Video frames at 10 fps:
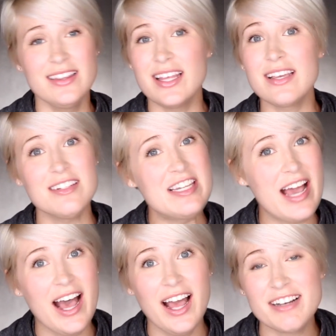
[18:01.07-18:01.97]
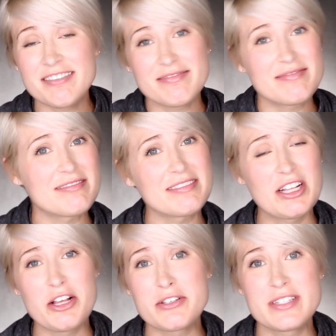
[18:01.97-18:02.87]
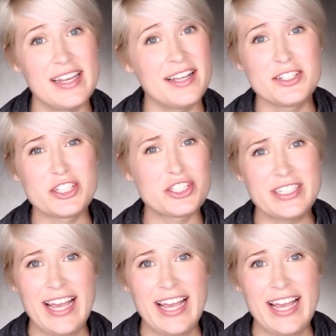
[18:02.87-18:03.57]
like not close to English